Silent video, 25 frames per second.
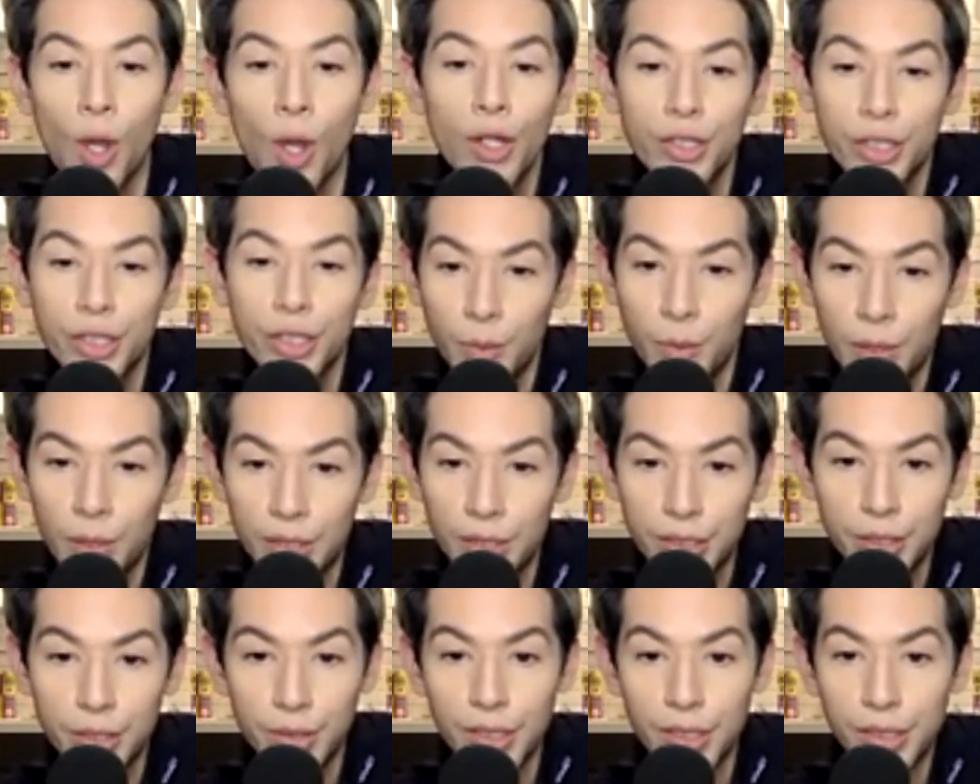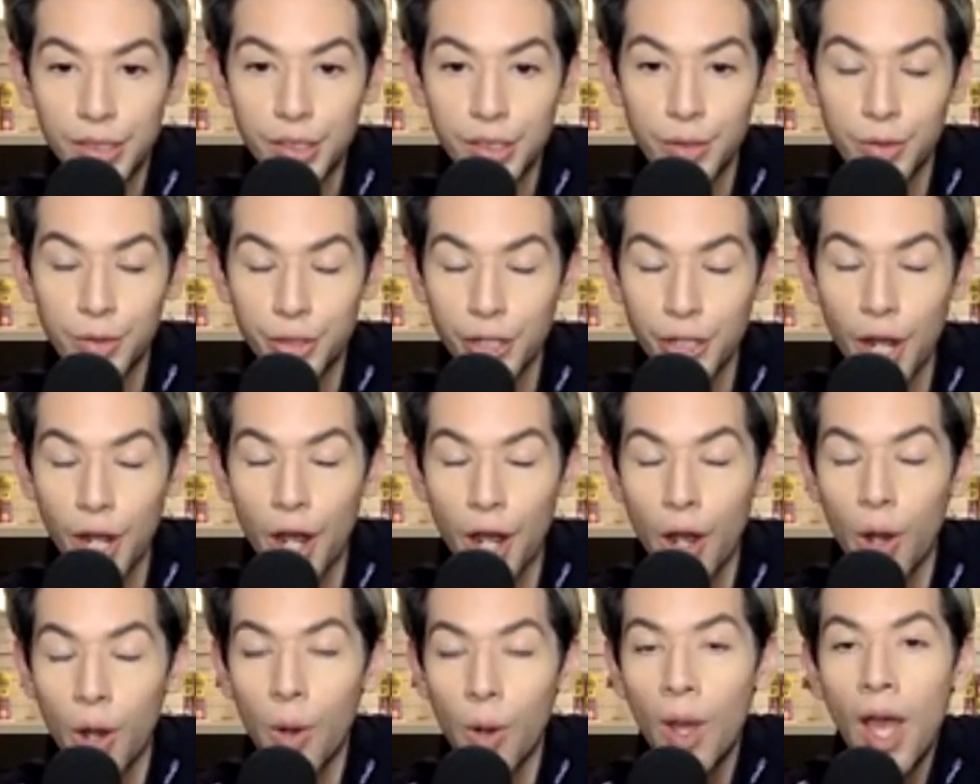Do you want to do this new
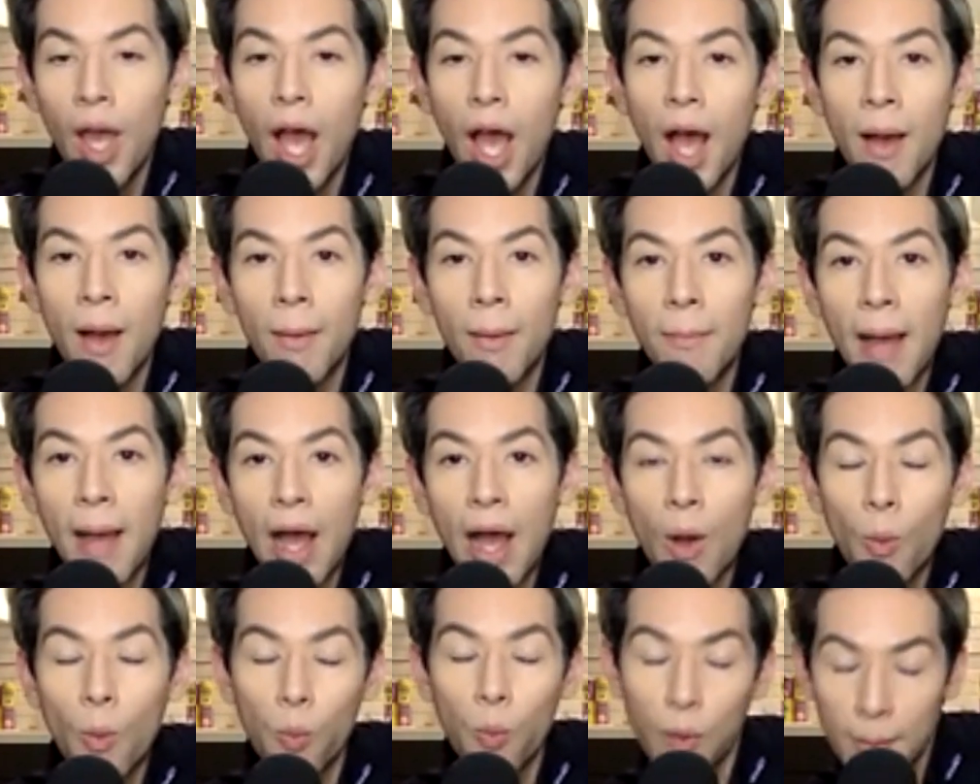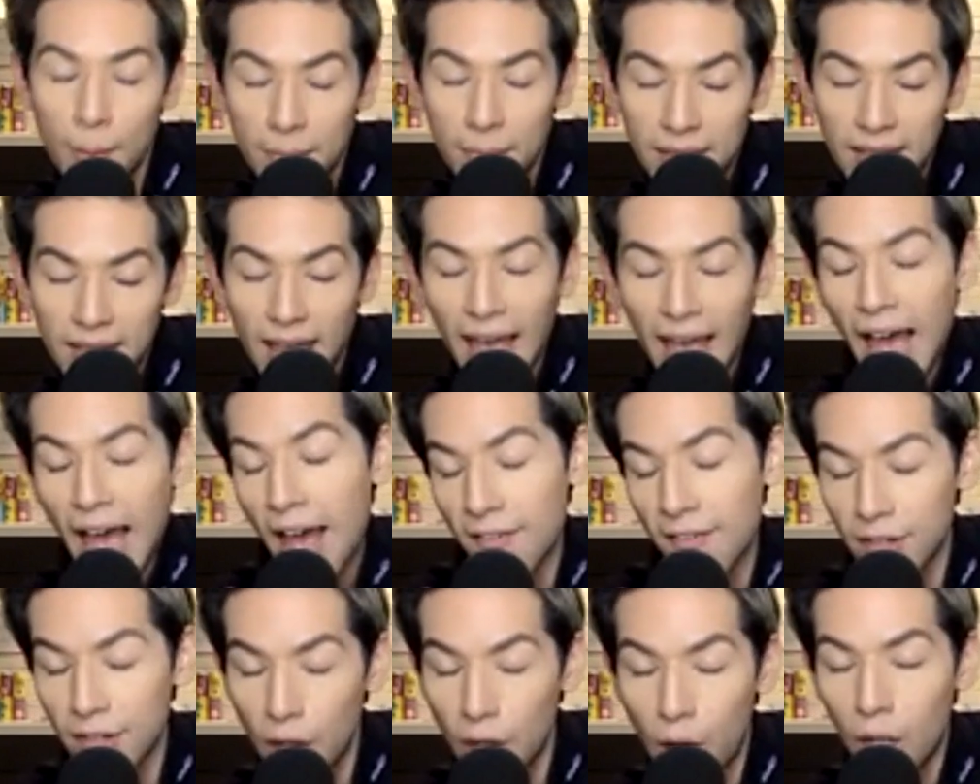show about women that
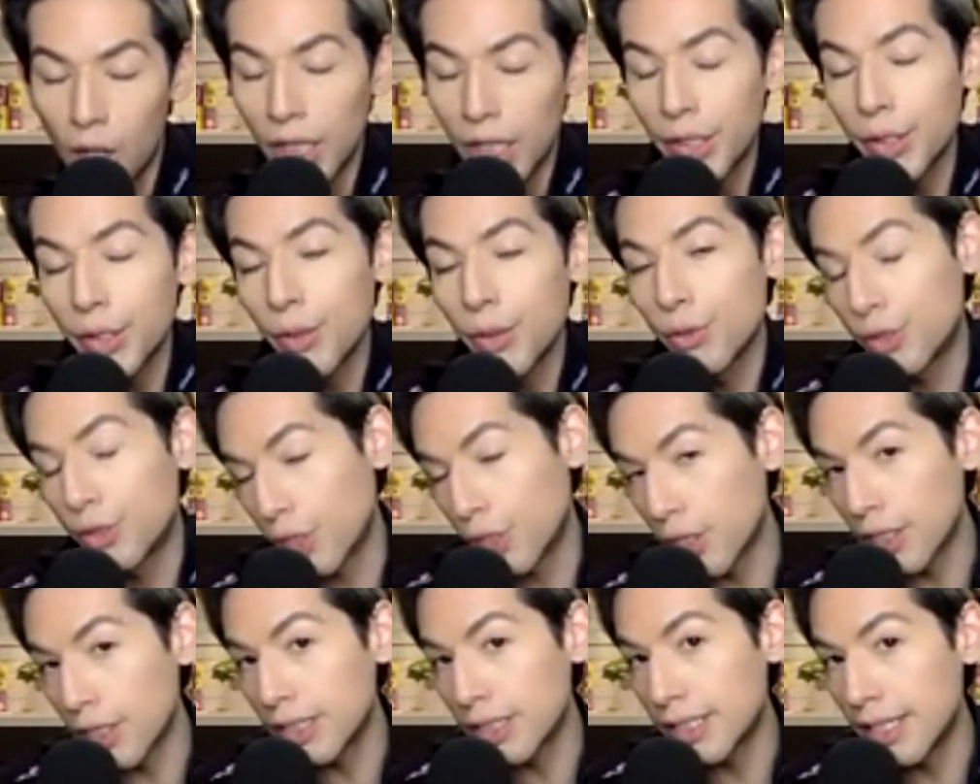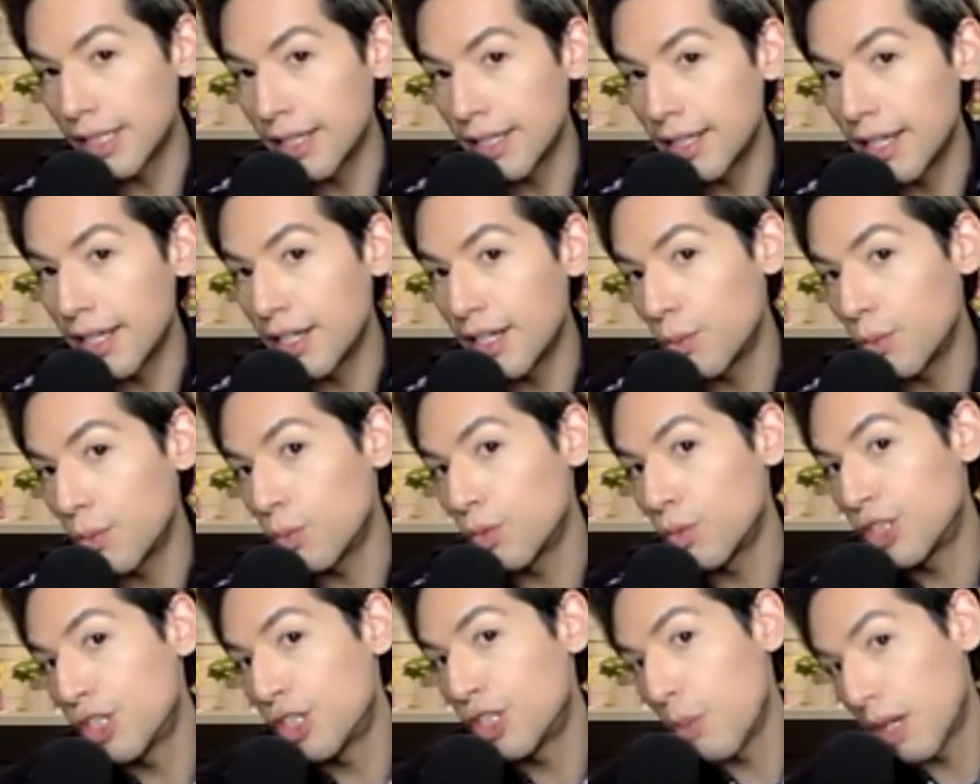have it all in New Jersey?
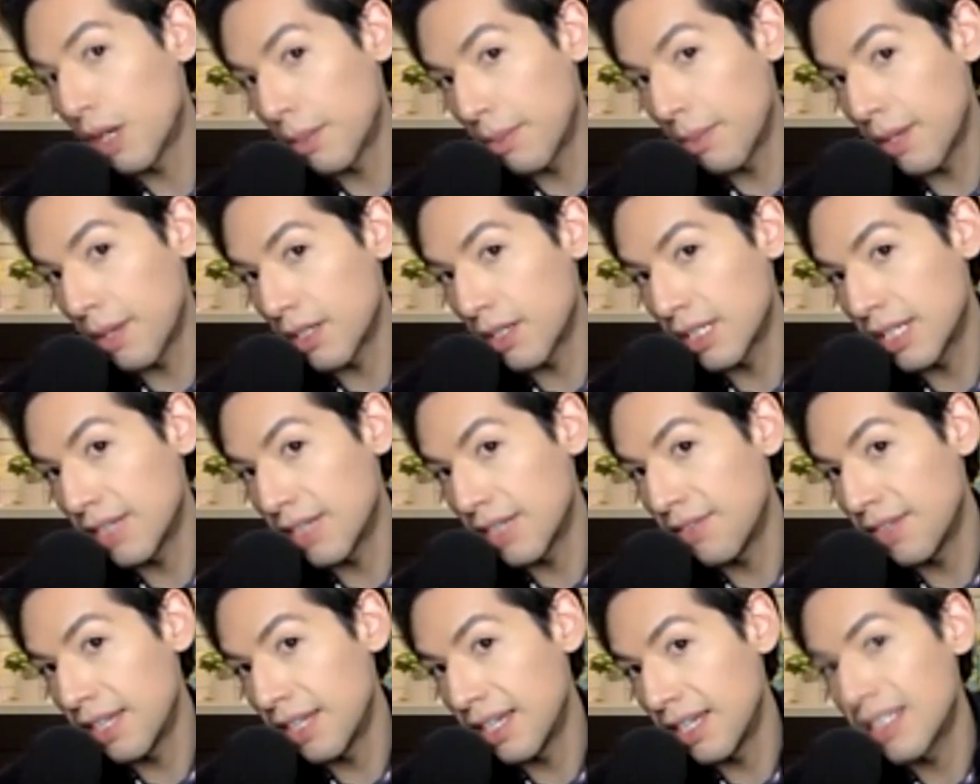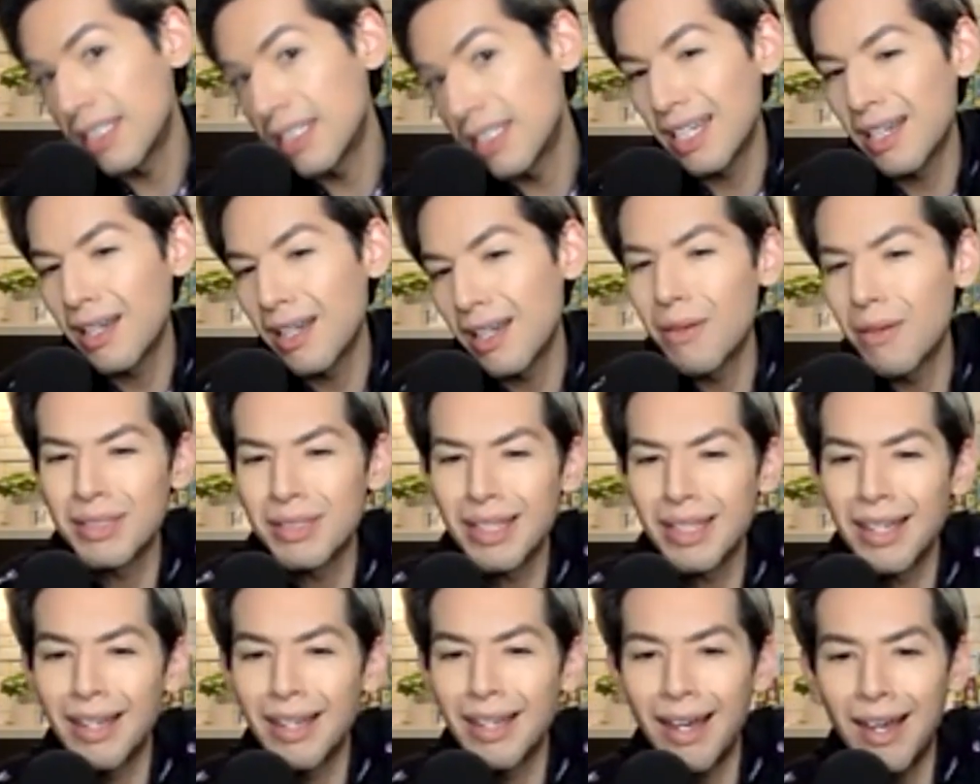And do you want to be on TV? And Danielle was
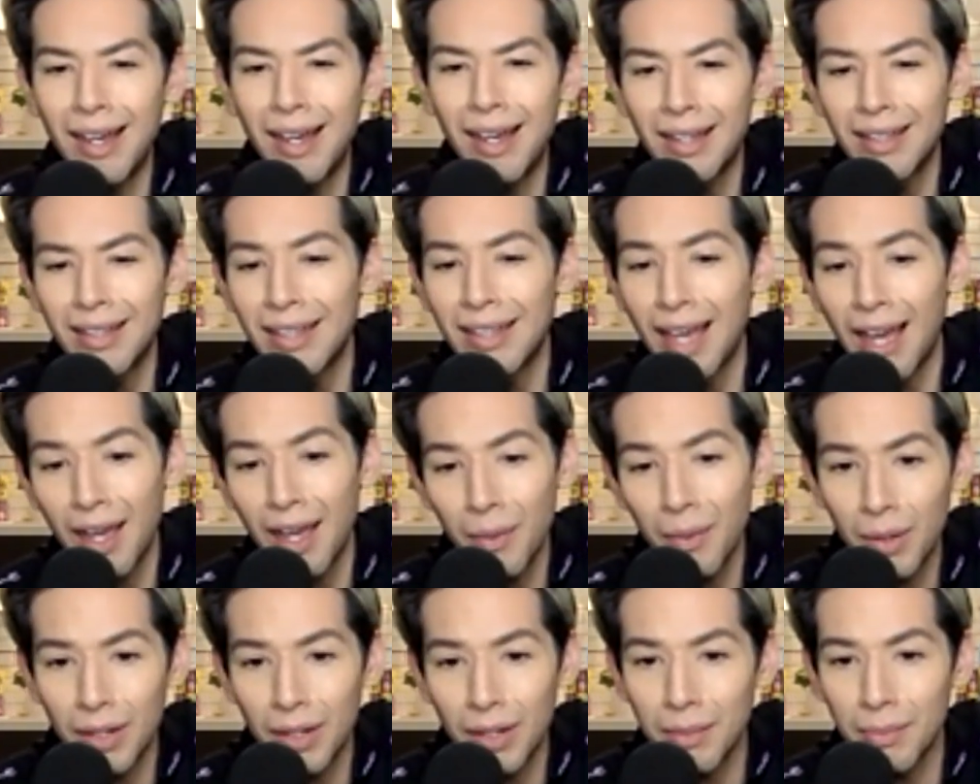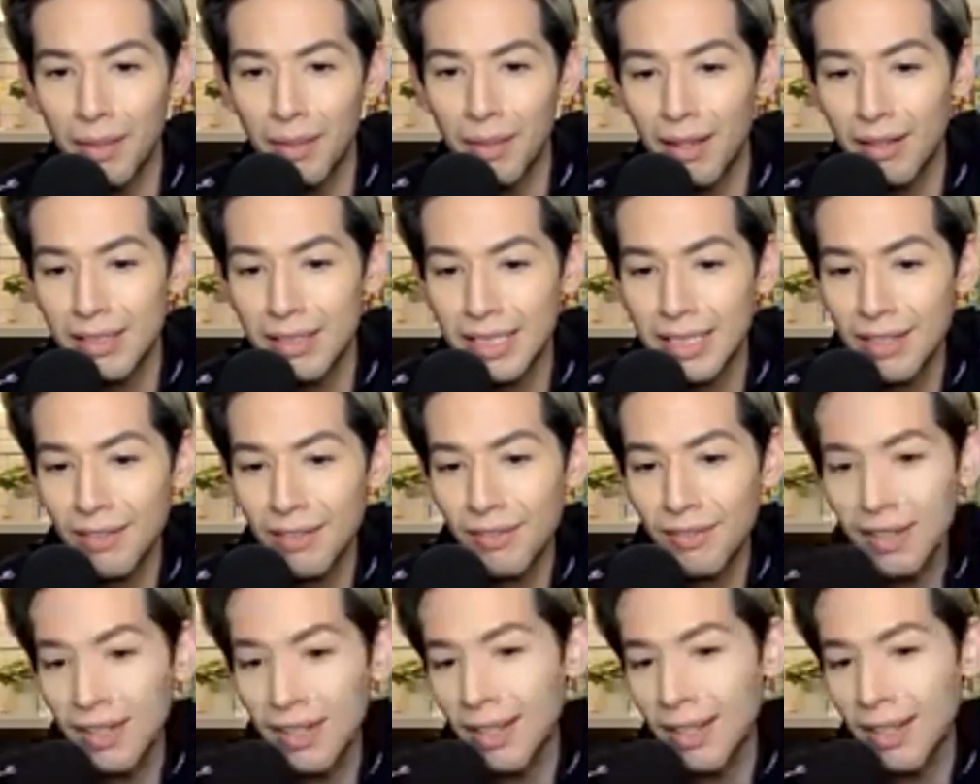like, uh, yeah, I want to be on
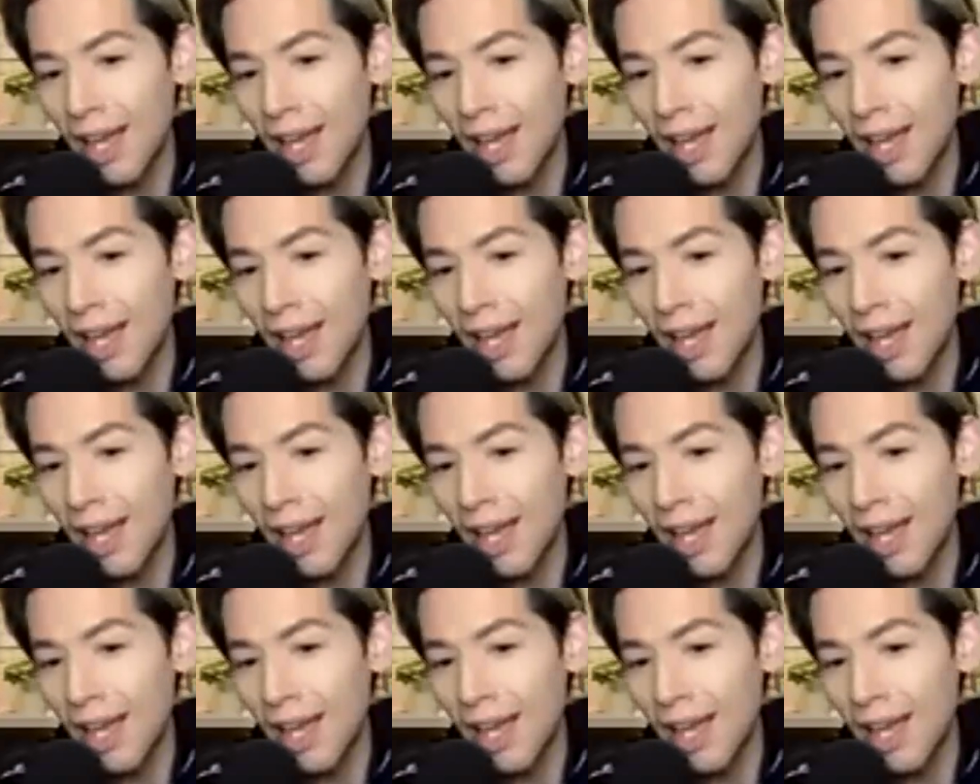TV.